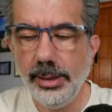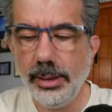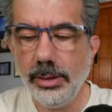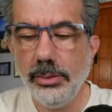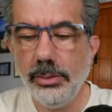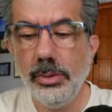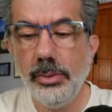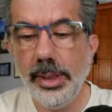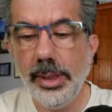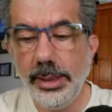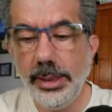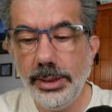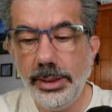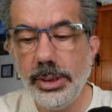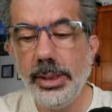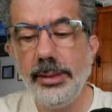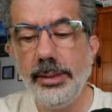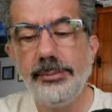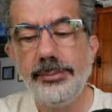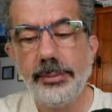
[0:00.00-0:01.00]

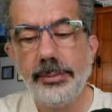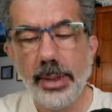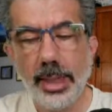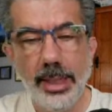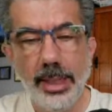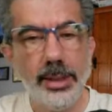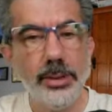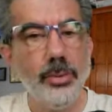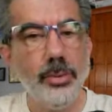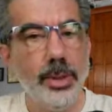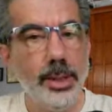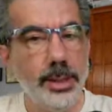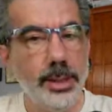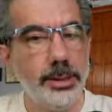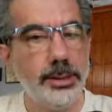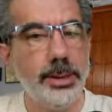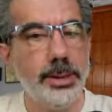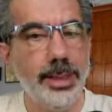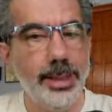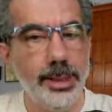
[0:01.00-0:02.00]
Croatia as well
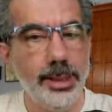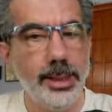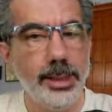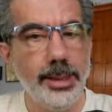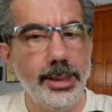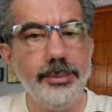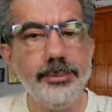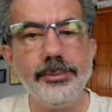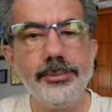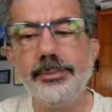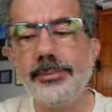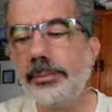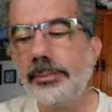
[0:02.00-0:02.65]
as Italy.